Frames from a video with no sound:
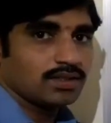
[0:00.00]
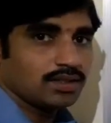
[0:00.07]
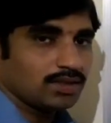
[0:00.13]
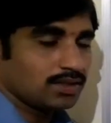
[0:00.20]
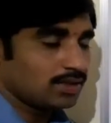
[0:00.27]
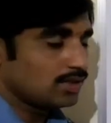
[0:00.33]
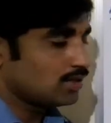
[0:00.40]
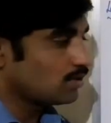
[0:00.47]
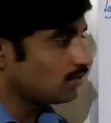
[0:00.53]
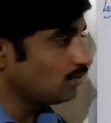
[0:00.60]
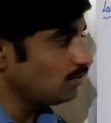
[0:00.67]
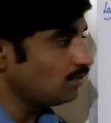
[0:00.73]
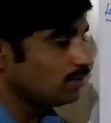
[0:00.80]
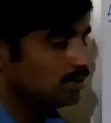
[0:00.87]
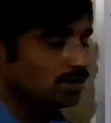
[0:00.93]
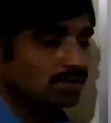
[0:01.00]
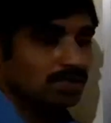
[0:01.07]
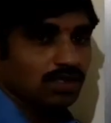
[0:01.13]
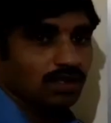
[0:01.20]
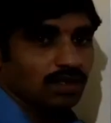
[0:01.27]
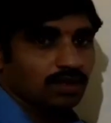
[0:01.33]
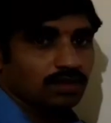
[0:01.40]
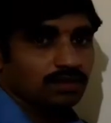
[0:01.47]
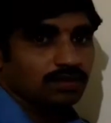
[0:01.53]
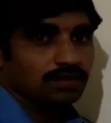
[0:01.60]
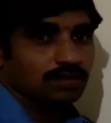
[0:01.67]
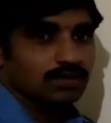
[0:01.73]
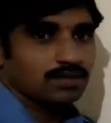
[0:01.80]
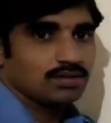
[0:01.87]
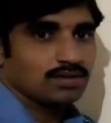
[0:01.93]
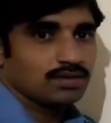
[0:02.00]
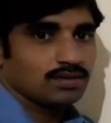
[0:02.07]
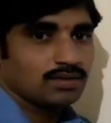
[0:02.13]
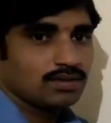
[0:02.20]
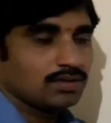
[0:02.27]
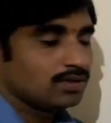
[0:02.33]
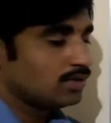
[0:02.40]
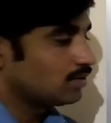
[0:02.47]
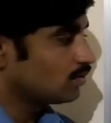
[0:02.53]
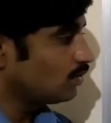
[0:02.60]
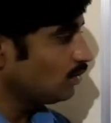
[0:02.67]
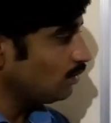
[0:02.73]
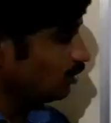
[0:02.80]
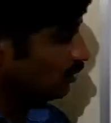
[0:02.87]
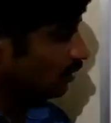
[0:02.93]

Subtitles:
returns to scale. So